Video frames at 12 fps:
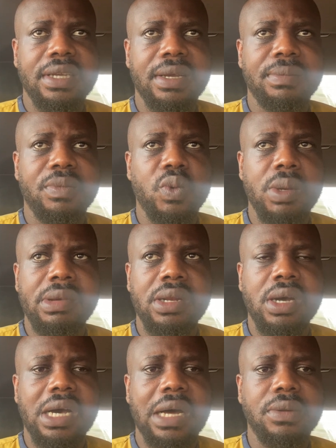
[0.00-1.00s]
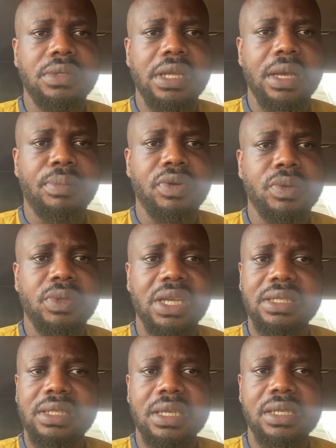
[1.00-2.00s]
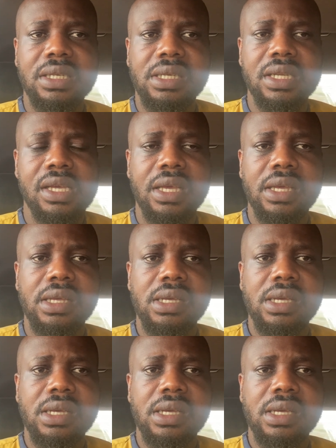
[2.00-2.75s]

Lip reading: Women are out there protesting the